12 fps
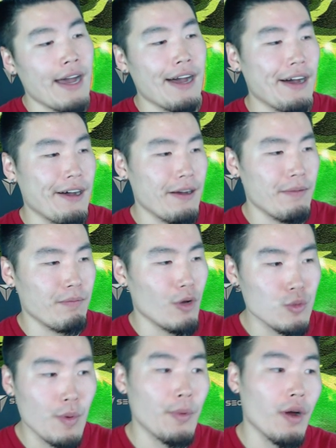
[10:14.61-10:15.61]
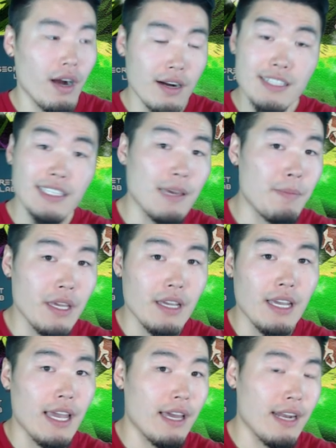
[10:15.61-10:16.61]
Um, most people are skipping,
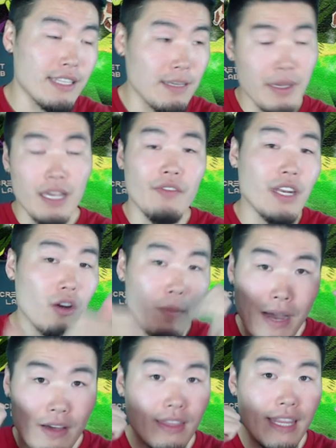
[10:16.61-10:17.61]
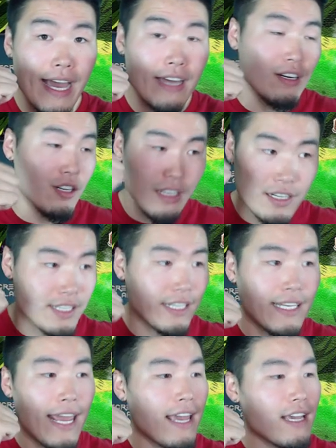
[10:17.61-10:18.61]
and I did make a video about that earlier
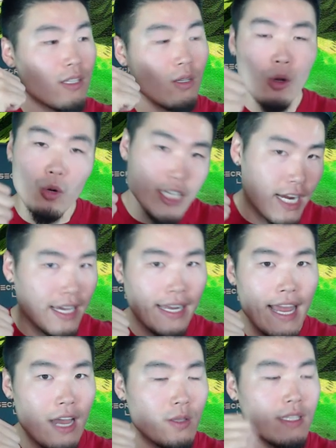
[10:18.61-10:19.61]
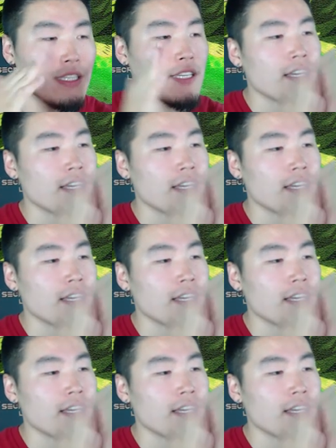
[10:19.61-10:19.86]
today, so go check it out.